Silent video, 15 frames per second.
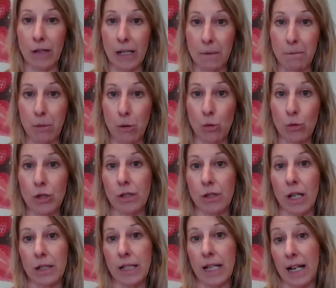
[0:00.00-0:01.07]
really important
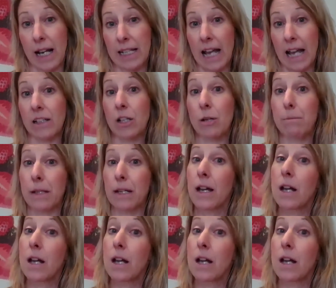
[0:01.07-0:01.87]
and can